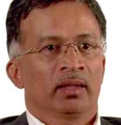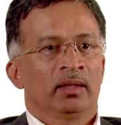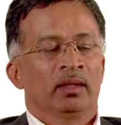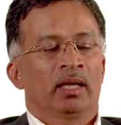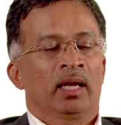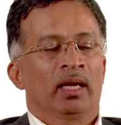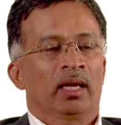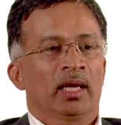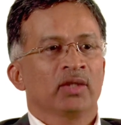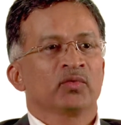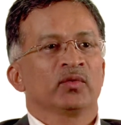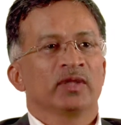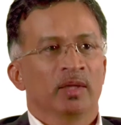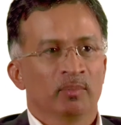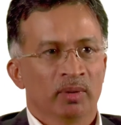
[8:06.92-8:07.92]
engage
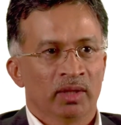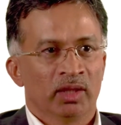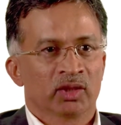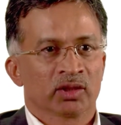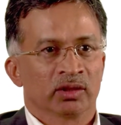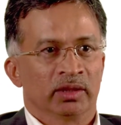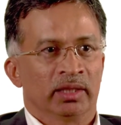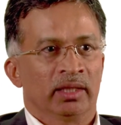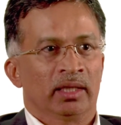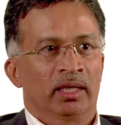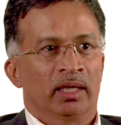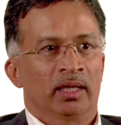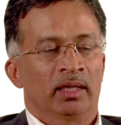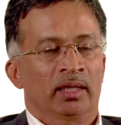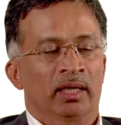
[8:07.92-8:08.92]
with them initially
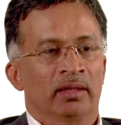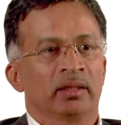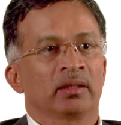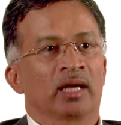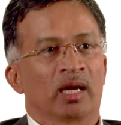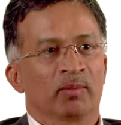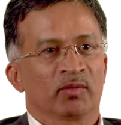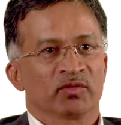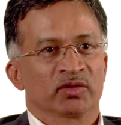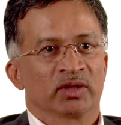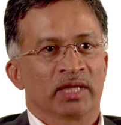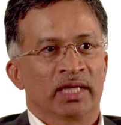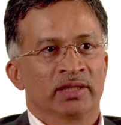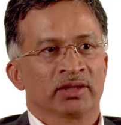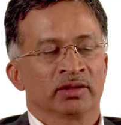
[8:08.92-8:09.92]
uh, at the time of
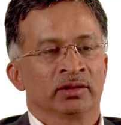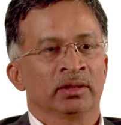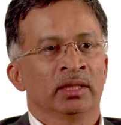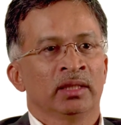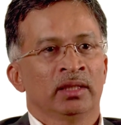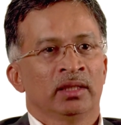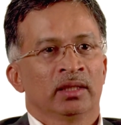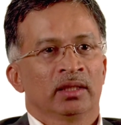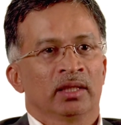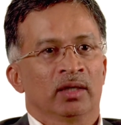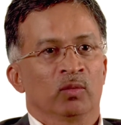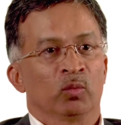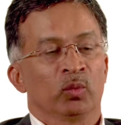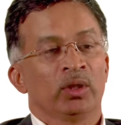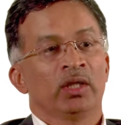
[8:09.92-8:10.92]
selection,
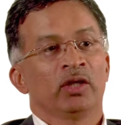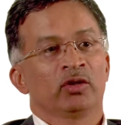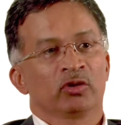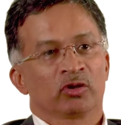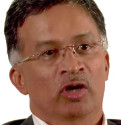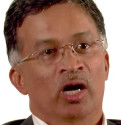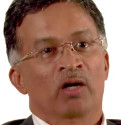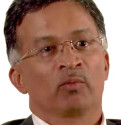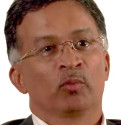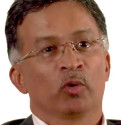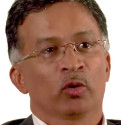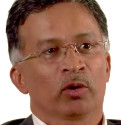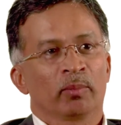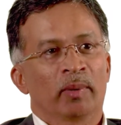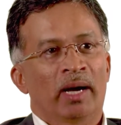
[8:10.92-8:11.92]
uh, we need to talk
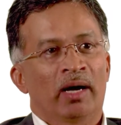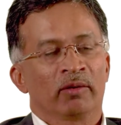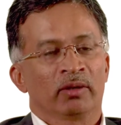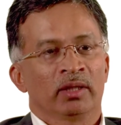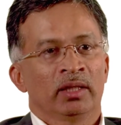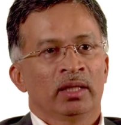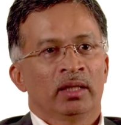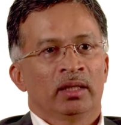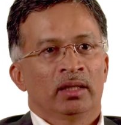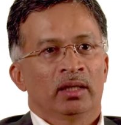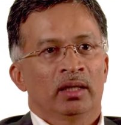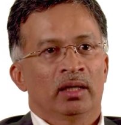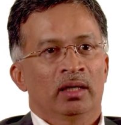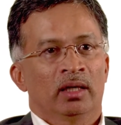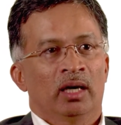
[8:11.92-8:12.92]
more about
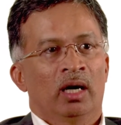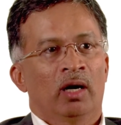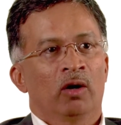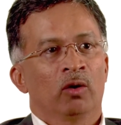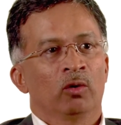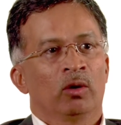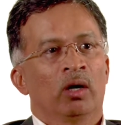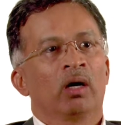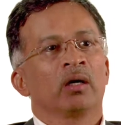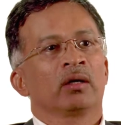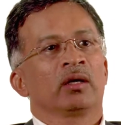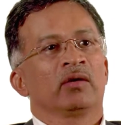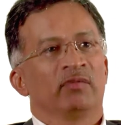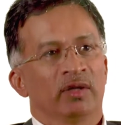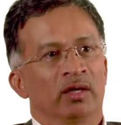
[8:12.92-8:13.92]
uh, how
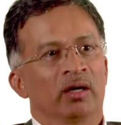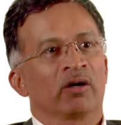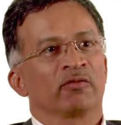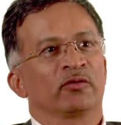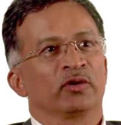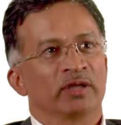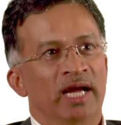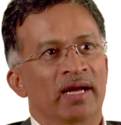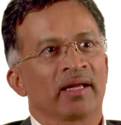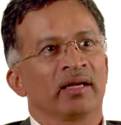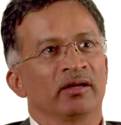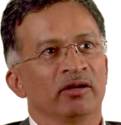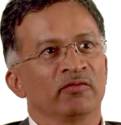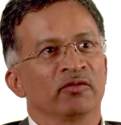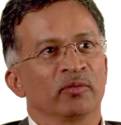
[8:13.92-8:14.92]
hungry we are for data
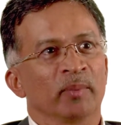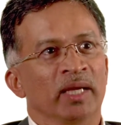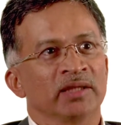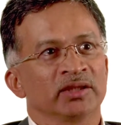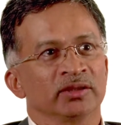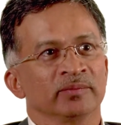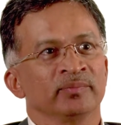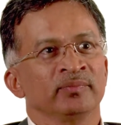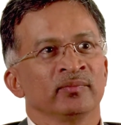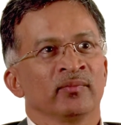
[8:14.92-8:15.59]
and information,